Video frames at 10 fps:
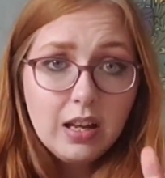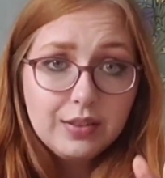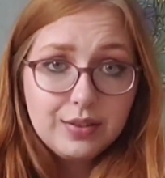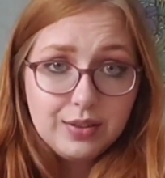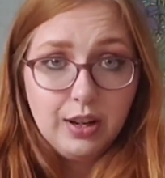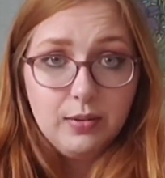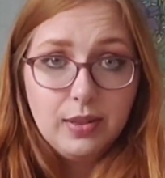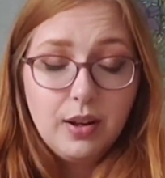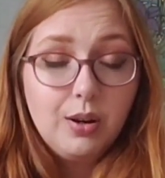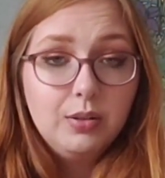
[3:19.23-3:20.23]
Start with
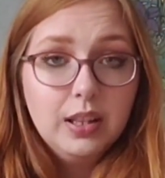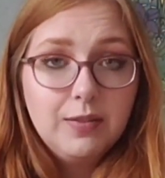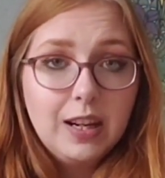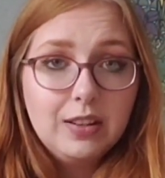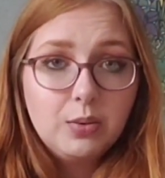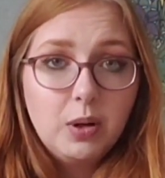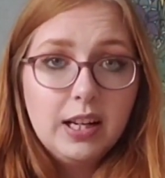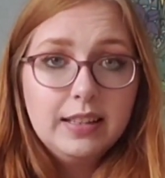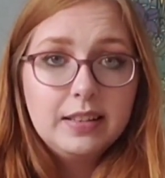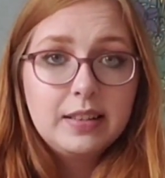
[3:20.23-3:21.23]
the OnlyFans
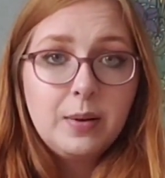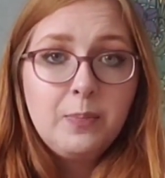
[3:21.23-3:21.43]
ones,